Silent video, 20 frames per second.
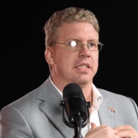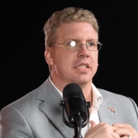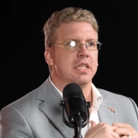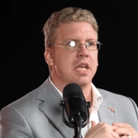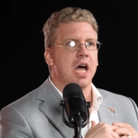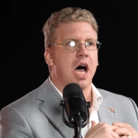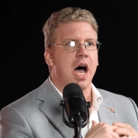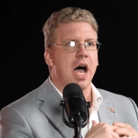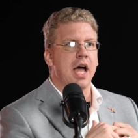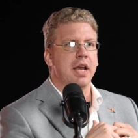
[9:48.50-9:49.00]

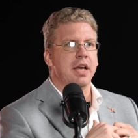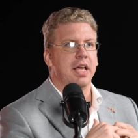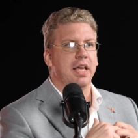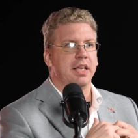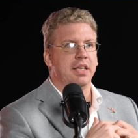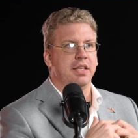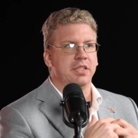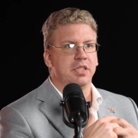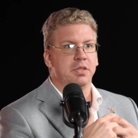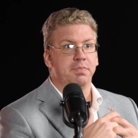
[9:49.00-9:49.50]
not
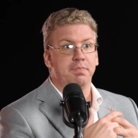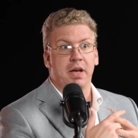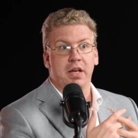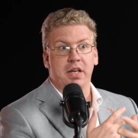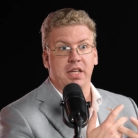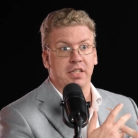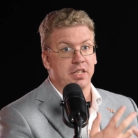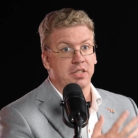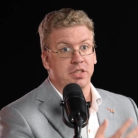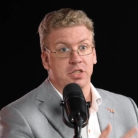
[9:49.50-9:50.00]

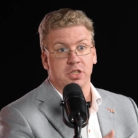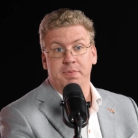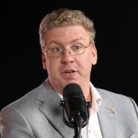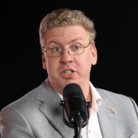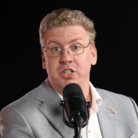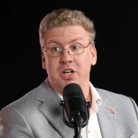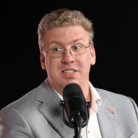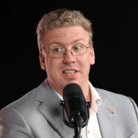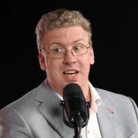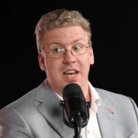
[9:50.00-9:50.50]
it doesn't
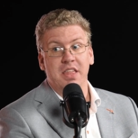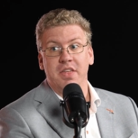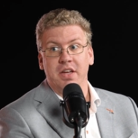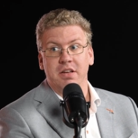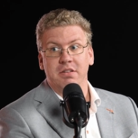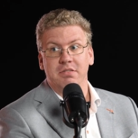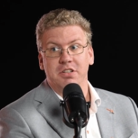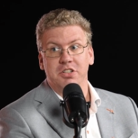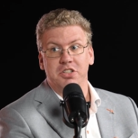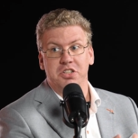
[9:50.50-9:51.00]
specialize in anything.
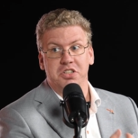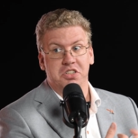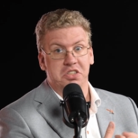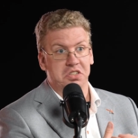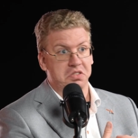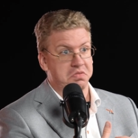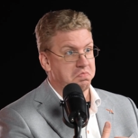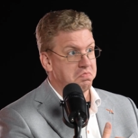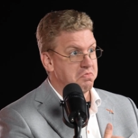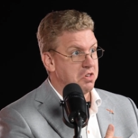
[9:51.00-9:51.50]
It just
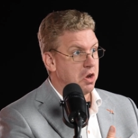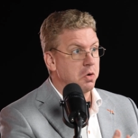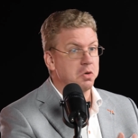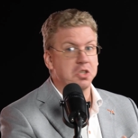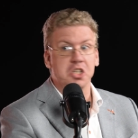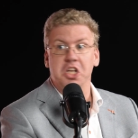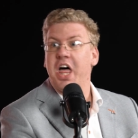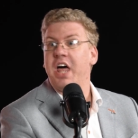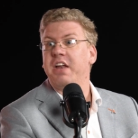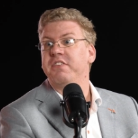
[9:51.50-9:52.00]
knows
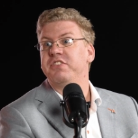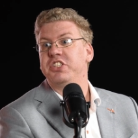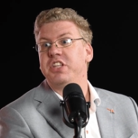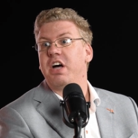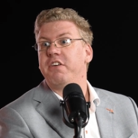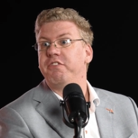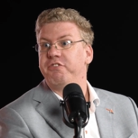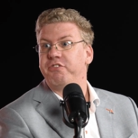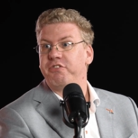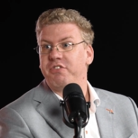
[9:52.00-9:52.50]
a lot of
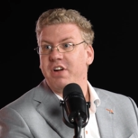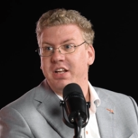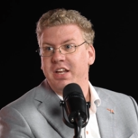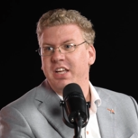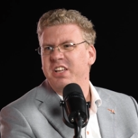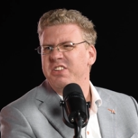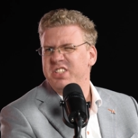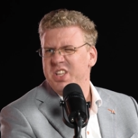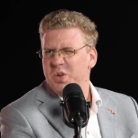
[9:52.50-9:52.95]
stuff. right? Like you said,